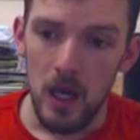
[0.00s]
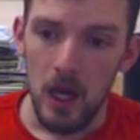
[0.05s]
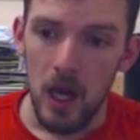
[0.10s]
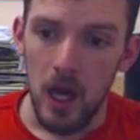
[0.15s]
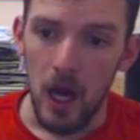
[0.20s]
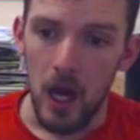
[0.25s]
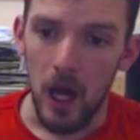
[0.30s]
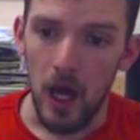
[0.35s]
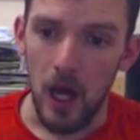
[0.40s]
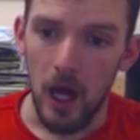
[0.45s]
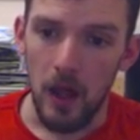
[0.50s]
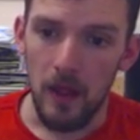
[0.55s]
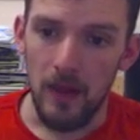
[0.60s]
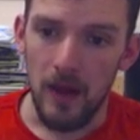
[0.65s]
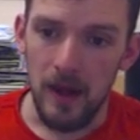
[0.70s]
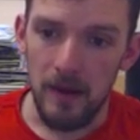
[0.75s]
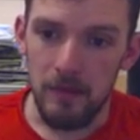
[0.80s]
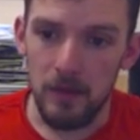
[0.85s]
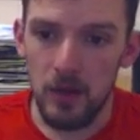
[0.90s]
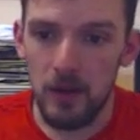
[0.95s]

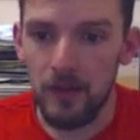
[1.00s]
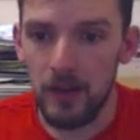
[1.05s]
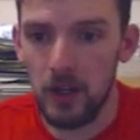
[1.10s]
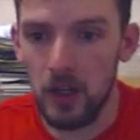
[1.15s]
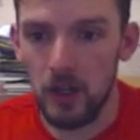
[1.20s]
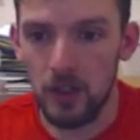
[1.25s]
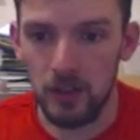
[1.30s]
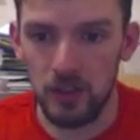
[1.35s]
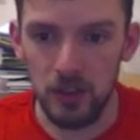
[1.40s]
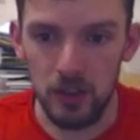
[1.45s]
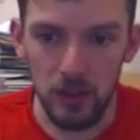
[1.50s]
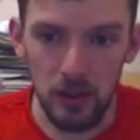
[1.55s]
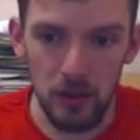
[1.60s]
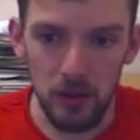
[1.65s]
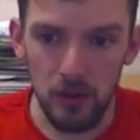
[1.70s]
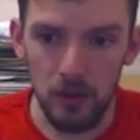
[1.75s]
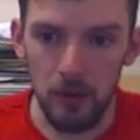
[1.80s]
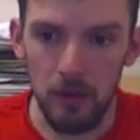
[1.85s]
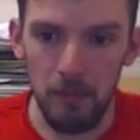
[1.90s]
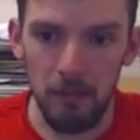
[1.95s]
Then moving on
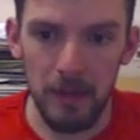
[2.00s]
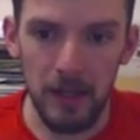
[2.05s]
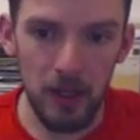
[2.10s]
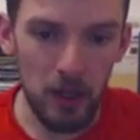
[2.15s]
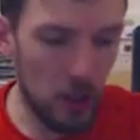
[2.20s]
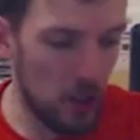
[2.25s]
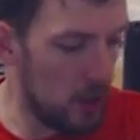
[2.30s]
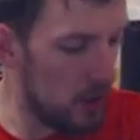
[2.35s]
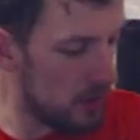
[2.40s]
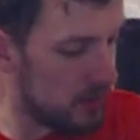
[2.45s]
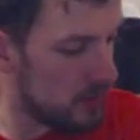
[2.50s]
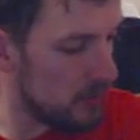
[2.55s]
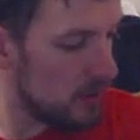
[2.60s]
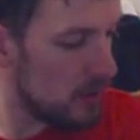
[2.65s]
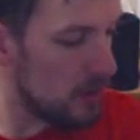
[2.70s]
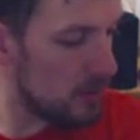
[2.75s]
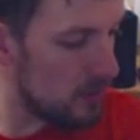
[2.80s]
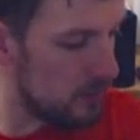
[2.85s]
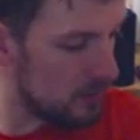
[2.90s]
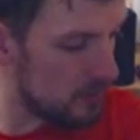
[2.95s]
to Middle Earth
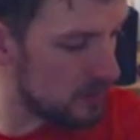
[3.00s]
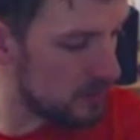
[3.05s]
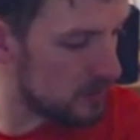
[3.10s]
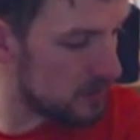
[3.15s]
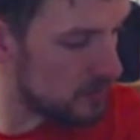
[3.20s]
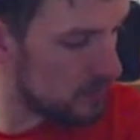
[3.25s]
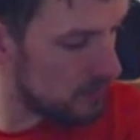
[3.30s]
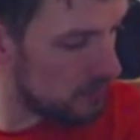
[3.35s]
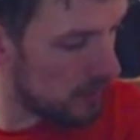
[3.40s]
news.